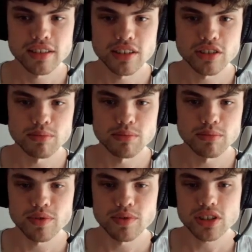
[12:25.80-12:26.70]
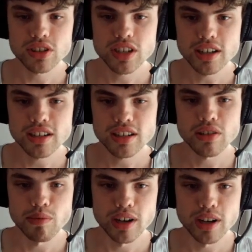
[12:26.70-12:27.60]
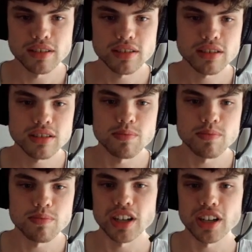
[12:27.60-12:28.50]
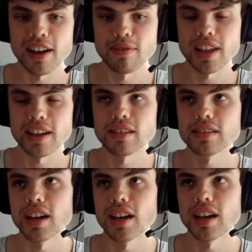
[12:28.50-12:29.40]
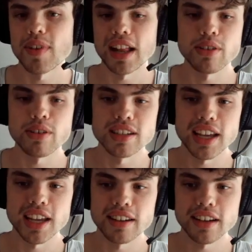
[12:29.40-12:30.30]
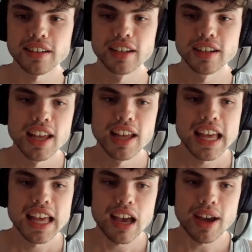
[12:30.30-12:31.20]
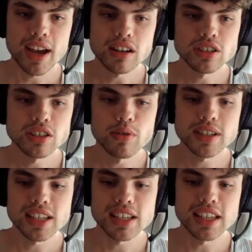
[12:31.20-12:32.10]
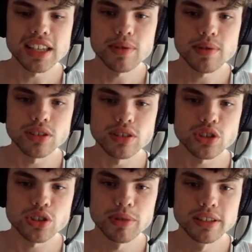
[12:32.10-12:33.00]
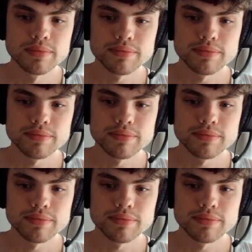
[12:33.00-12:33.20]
in terms of the start, so I want to make sure I have like value cards in hand later. I'm actually going to keep the Sherman